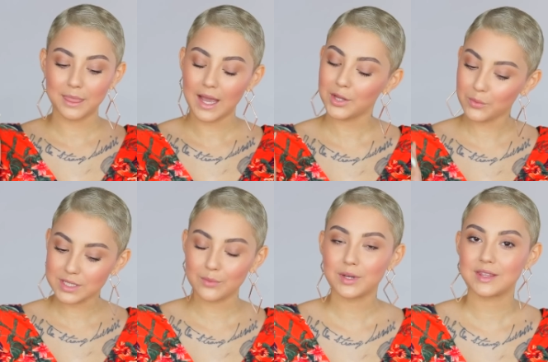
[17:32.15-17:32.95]
Now that we're
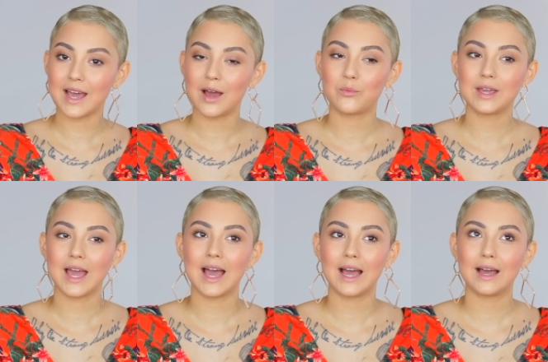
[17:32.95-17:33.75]
done with that, we
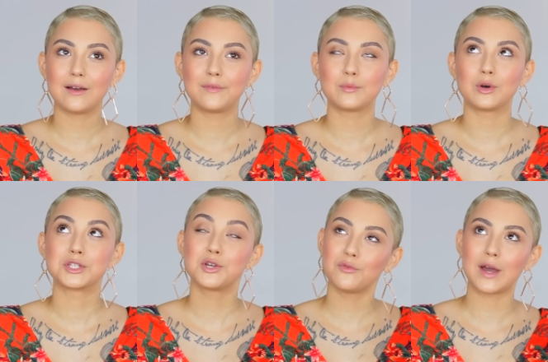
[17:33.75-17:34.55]
have, well,
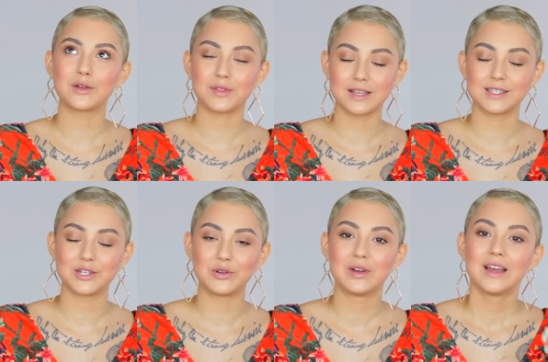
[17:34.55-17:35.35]
two final things to
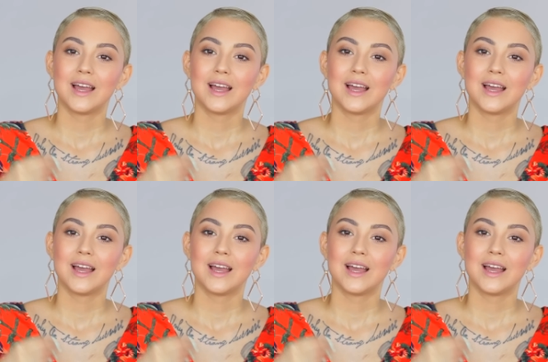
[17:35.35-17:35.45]
do.